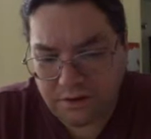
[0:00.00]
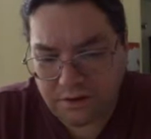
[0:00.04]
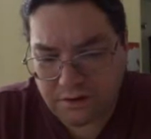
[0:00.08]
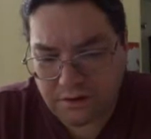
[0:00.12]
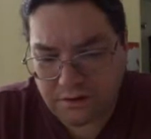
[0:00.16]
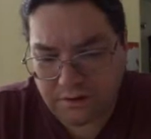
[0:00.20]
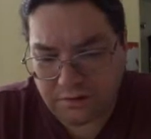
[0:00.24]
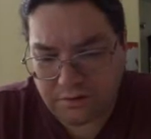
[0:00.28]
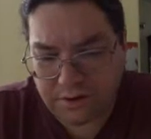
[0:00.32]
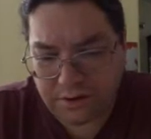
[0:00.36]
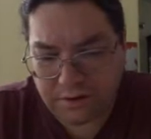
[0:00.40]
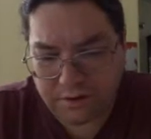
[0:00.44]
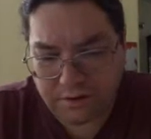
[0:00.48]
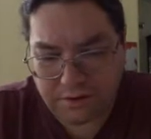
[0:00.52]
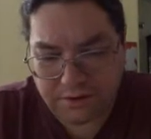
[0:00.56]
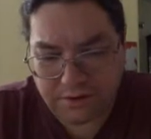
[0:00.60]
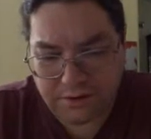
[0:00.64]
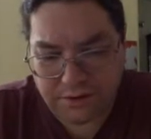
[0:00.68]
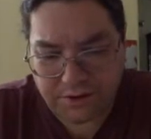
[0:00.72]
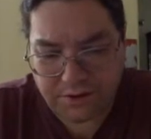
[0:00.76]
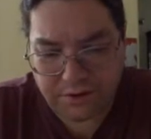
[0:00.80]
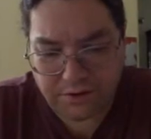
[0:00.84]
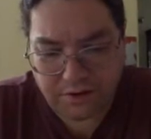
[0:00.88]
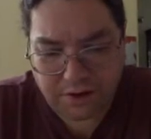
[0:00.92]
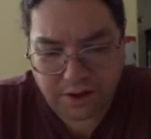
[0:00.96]
Now you
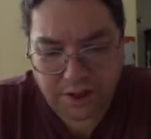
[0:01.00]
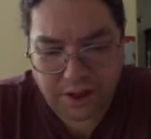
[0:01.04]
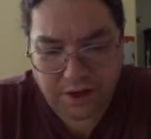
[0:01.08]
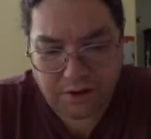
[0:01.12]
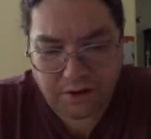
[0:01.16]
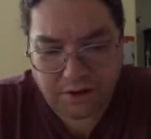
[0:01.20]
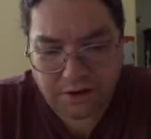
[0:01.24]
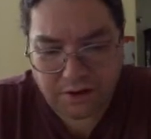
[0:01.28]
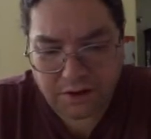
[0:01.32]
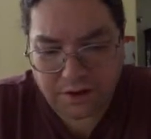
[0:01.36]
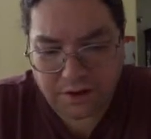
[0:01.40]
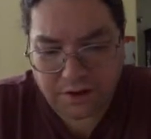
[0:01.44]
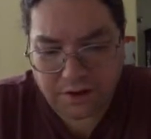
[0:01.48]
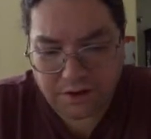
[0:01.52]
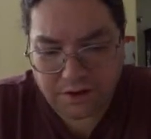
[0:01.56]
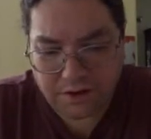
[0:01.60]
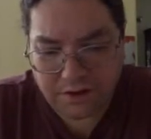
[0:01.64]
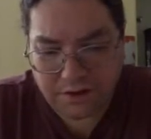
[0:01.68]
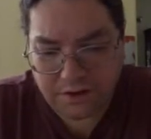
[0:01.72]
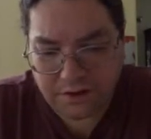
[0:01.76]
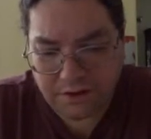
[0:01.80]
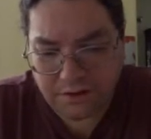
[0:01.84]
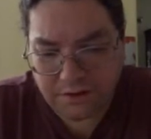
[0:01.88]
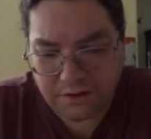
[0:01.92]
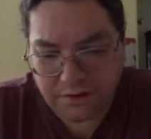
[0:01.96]
can look it out online.
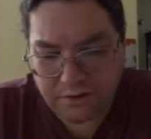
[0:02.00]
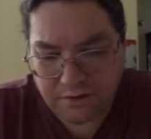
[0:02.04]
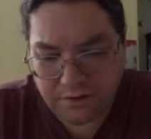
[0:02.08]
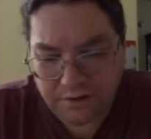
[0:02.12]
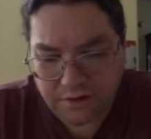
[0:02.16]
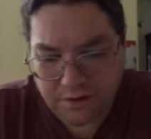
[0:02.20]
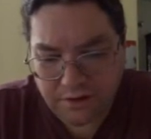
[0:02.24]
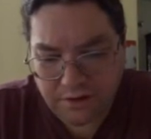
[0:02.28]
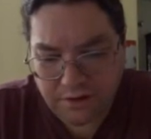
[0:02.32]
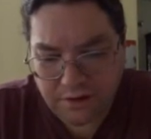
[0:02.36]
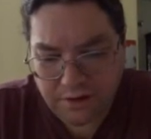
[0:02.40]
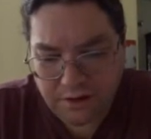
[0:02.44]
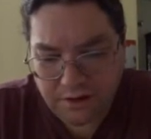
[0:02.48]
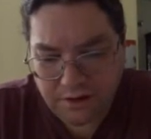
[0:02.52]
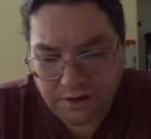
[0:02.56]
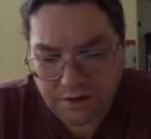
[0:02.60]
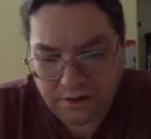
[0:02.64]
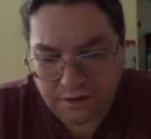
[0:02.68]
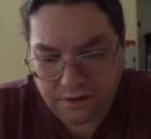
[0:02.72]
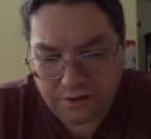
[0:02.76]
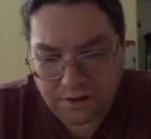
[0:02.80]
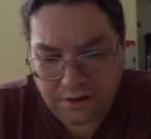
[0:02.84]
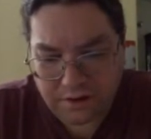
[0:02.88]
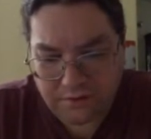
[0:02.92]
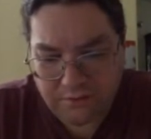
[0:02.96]
It's,
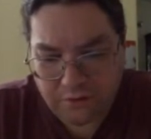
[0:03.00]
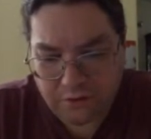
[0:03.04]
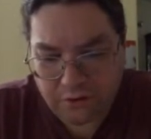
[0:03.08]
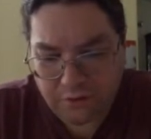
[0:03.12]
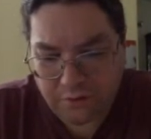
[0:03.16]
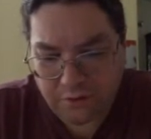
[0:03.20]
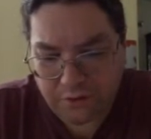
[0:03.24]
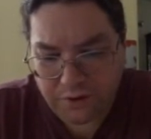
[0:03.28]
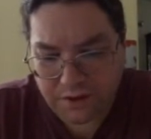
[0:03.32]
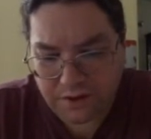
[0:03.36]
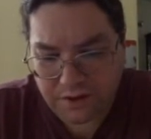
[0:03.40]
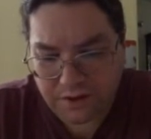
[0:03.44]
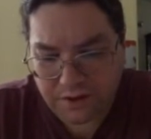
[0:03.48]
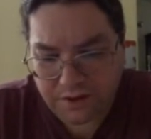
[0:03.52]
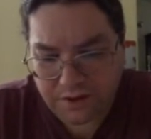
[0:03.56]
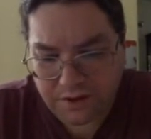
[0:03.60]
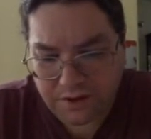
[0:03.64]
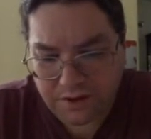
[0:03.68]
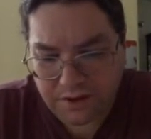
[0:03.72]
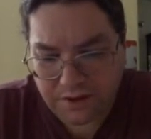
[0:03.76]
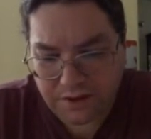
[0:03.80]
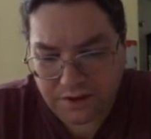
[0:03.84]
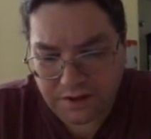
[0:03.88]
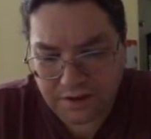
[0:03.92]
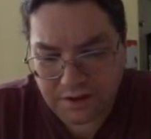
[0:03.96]
it's like
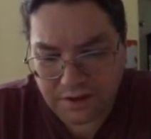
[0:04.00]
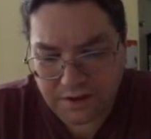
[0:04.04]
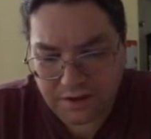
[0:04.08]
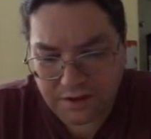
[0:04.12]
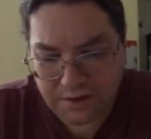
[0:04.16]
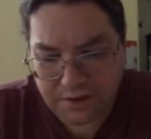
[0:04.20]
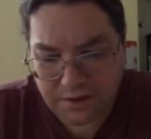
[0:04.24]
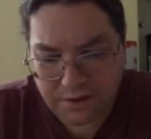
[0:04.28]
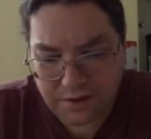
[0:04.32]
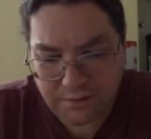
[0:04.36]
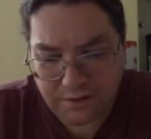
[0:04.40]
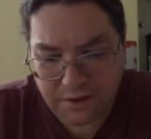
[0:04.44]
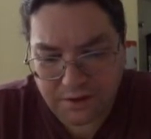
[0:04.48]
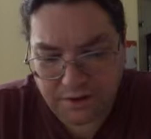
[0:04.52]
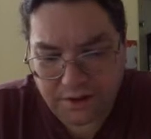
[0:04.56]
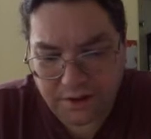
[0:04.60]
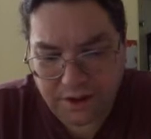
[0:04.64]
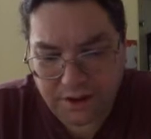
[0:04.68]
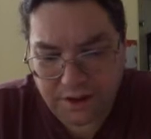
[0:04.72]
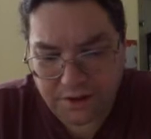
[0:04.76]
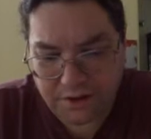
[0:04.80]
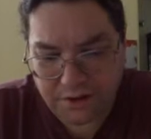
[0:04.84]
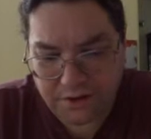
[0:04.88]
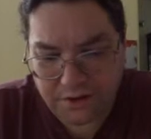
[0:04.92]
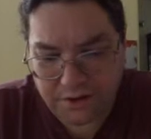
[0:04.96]
4.6 inches is about the
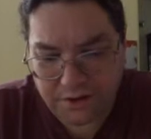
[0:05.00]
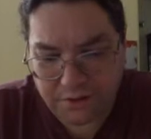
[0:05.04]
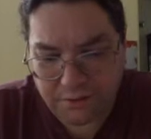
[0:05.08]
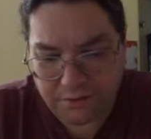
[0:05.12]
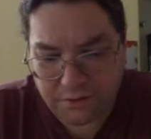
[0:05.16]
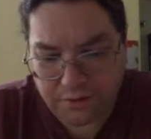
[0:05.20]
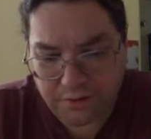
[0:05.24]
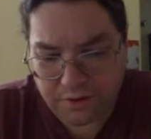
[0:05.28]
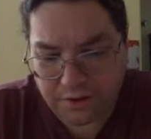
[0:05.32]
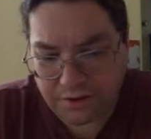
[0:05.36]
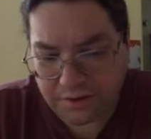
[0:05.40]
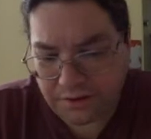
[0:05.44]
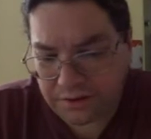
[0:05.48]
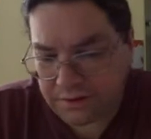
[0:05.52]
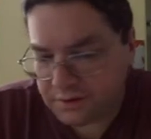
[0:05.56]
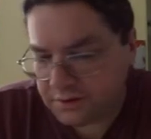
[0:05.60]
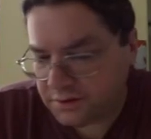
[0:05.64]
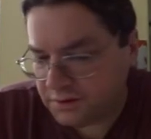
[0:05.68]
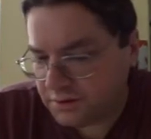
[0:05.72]
highest you can print.